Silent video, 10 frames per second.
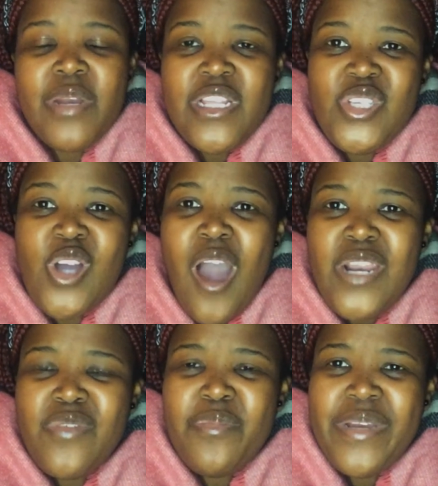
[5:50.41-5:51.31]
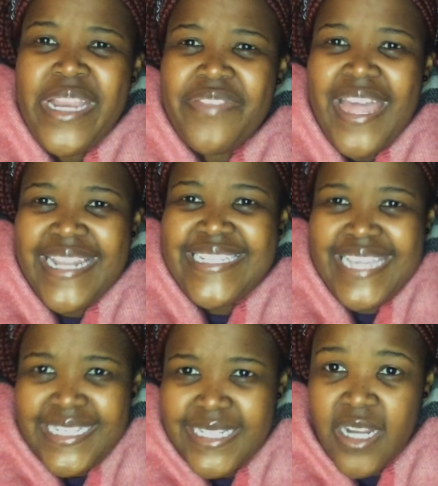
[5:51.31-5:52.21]
minutes, you can't even be left
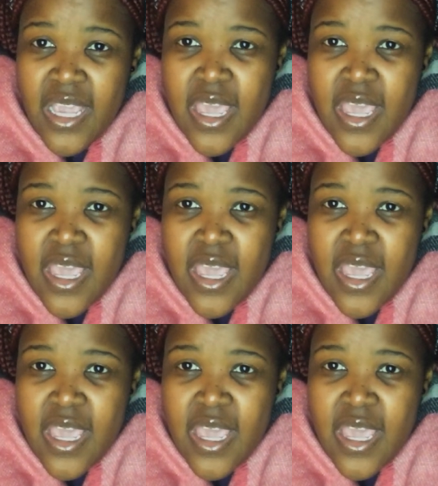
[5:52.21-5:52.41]
unattended